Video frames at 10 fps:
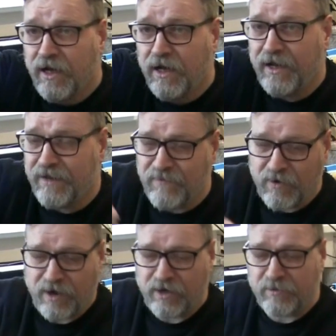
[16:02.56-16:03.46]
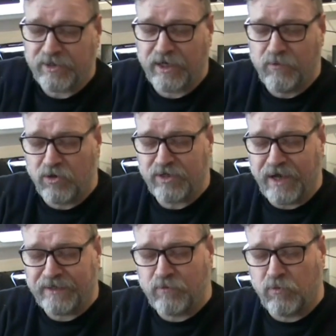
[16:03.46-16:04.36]
Even though I don't particularly want it,
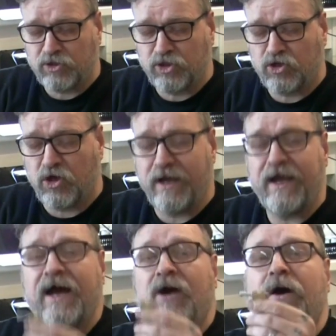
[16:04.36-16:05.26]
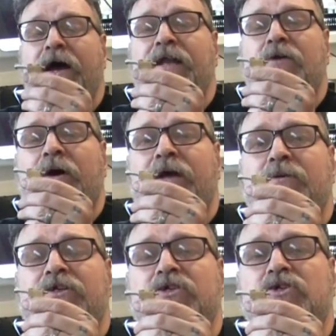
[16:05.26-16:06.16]
I did want to try it out anyway,
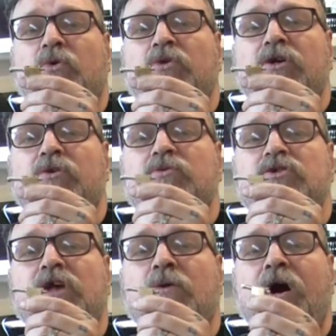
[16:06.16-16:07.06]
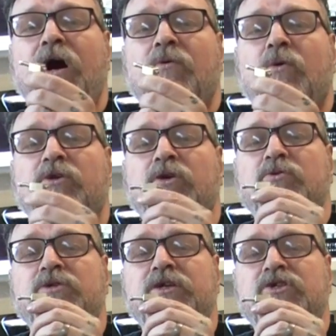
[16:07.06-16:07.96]
which is good news. So I will
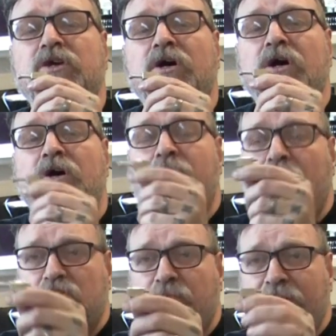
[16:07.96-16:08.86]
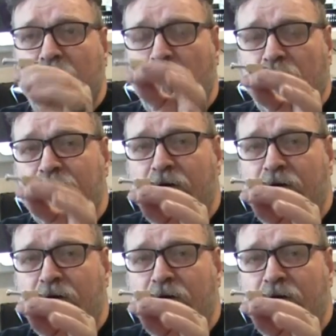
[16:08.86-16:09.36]
use this possibly on one of